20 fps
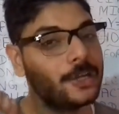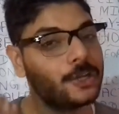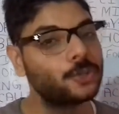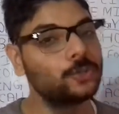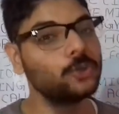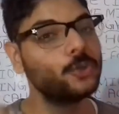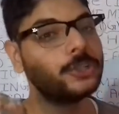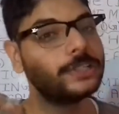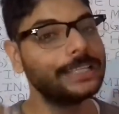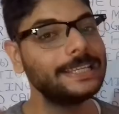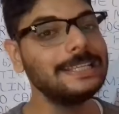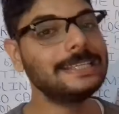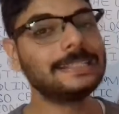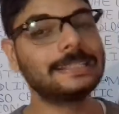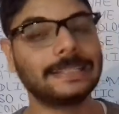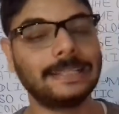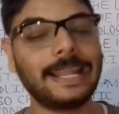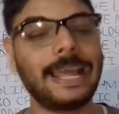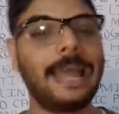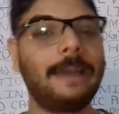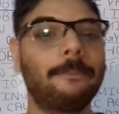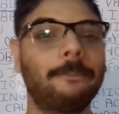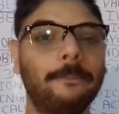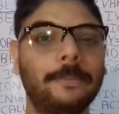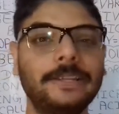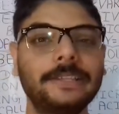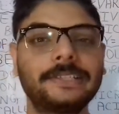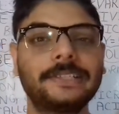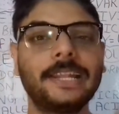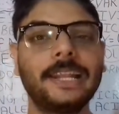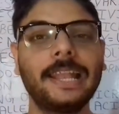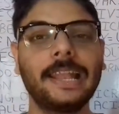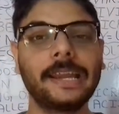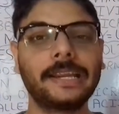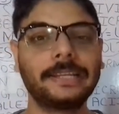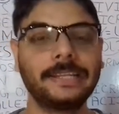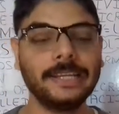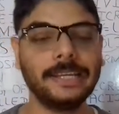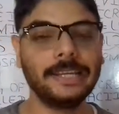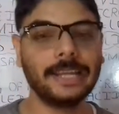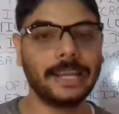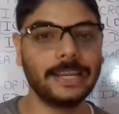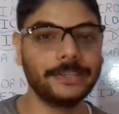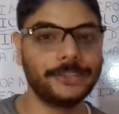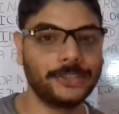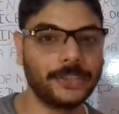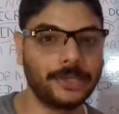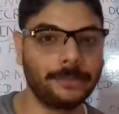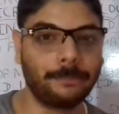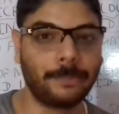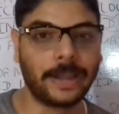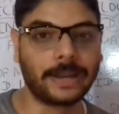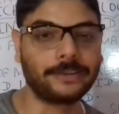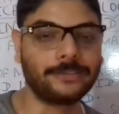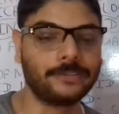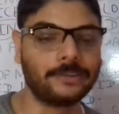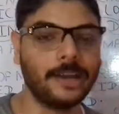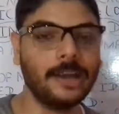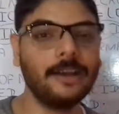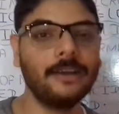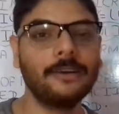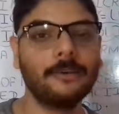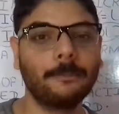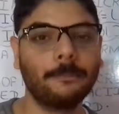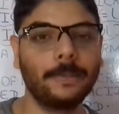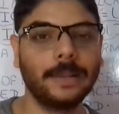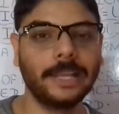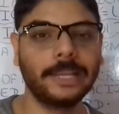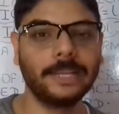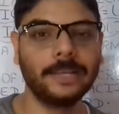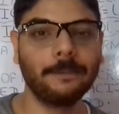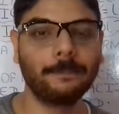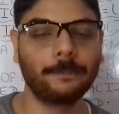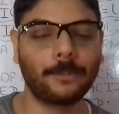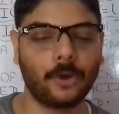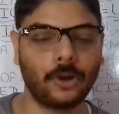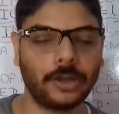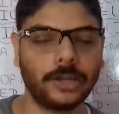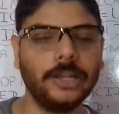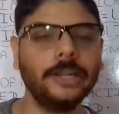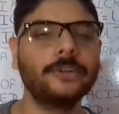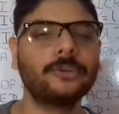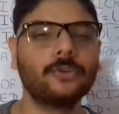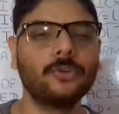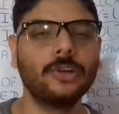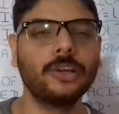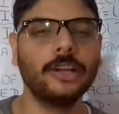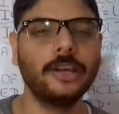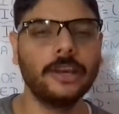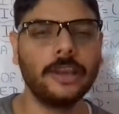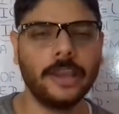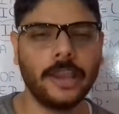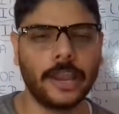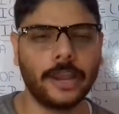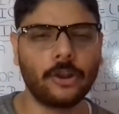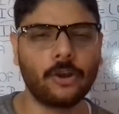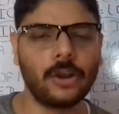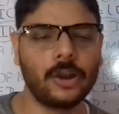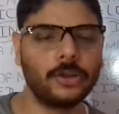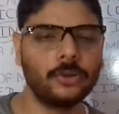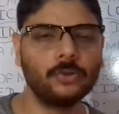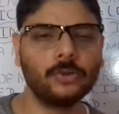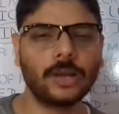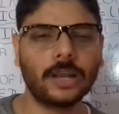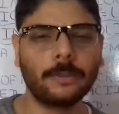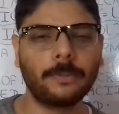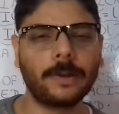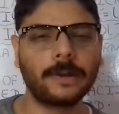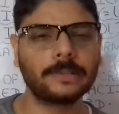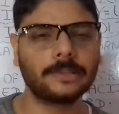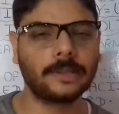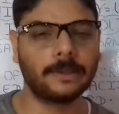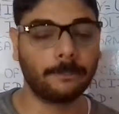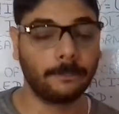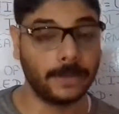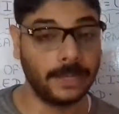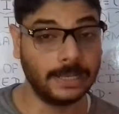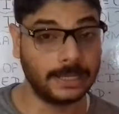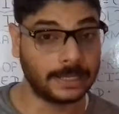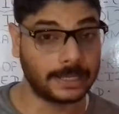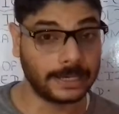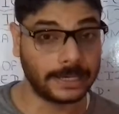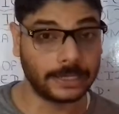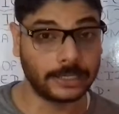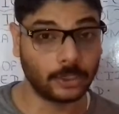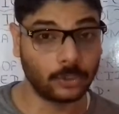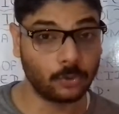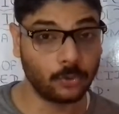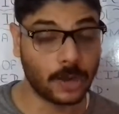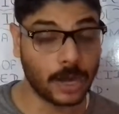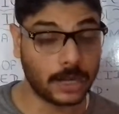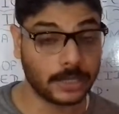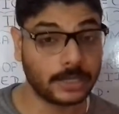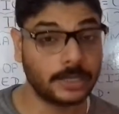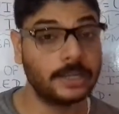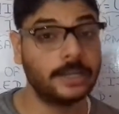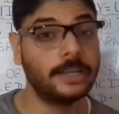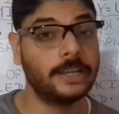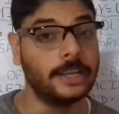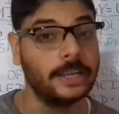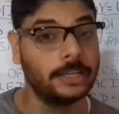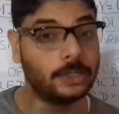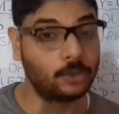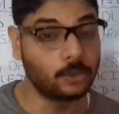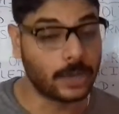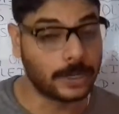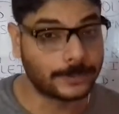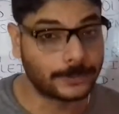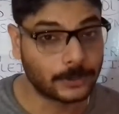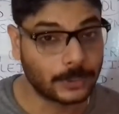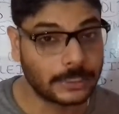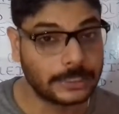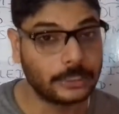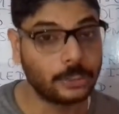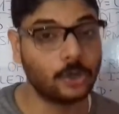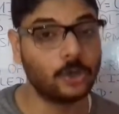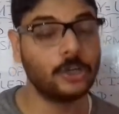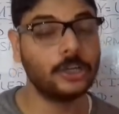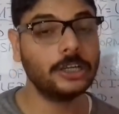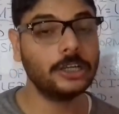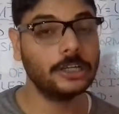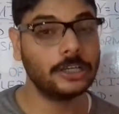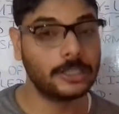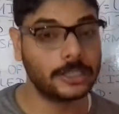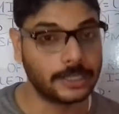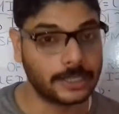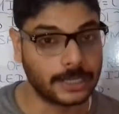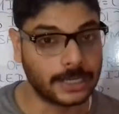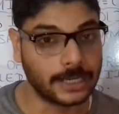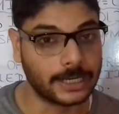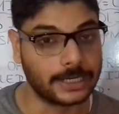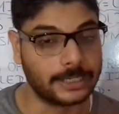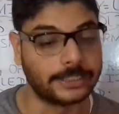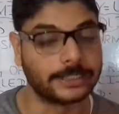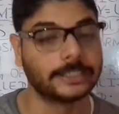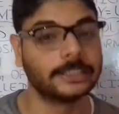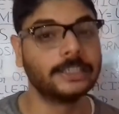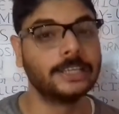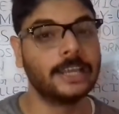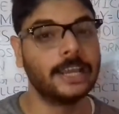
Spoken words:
So these lab means the lactic acid bacteria playing an important role in order to convert the milk into what? Into actually your curd.